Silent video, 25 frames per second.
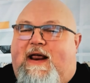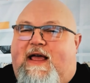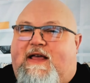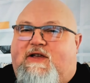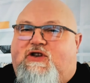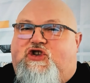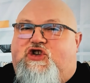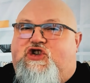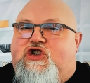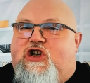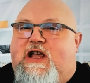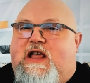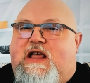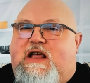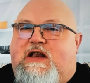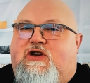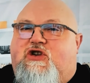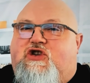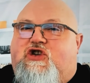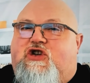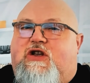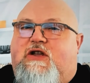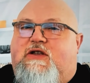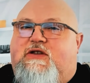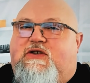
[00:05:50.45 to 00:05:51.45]
has
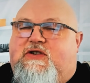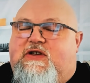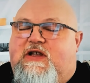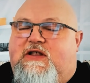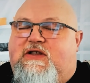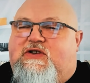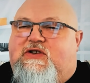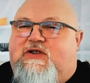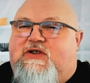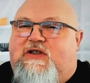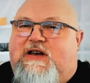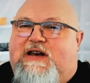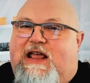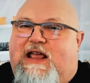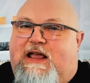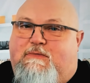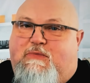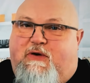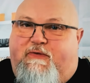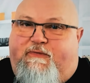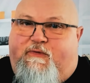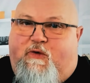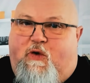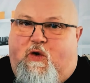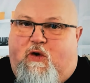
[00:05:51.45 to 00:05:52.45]
changed since the day
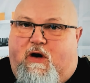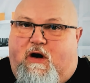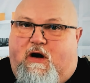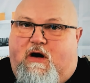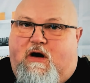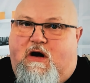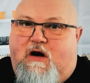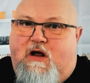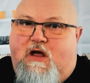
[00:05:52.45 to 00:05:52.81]
before,